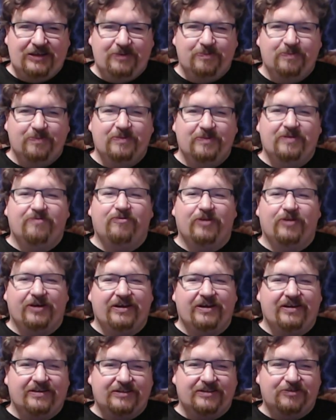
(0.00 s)
team
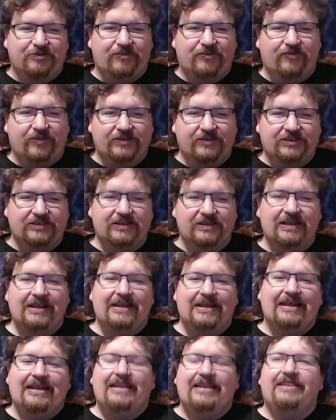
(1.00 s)
working on the Switch version,
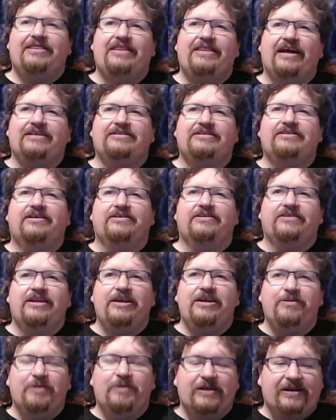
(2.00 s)
that's not
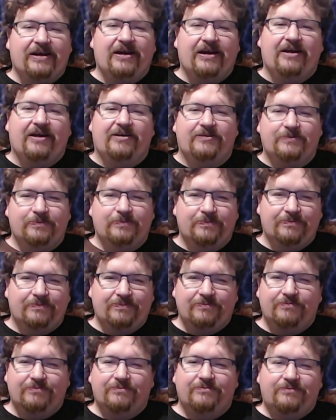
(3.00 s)
the name of the car.
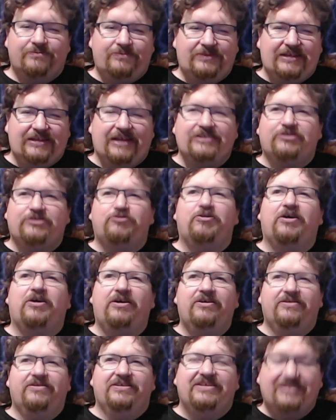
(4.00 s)
That's
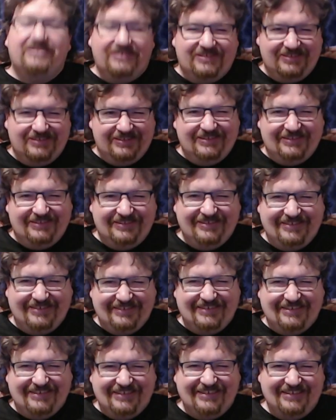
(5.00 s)
wrong.
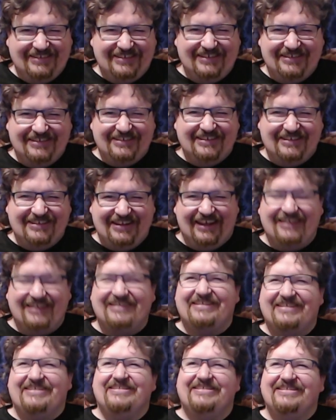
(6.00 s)

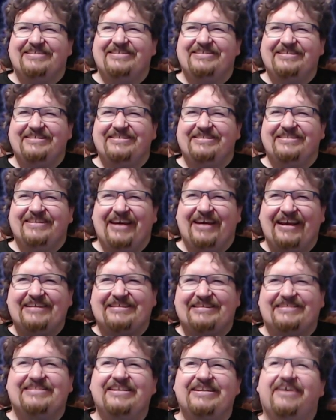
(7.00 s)
Like,
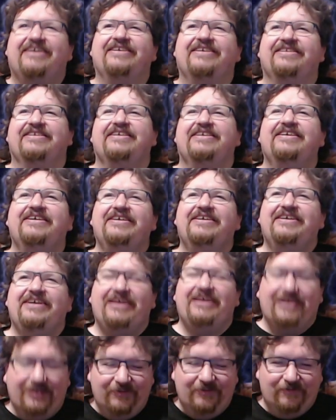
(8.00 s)
it's not
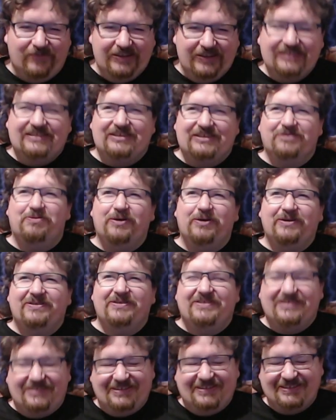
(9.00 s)

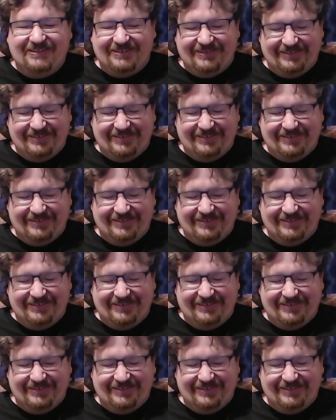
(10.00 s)
Invincible.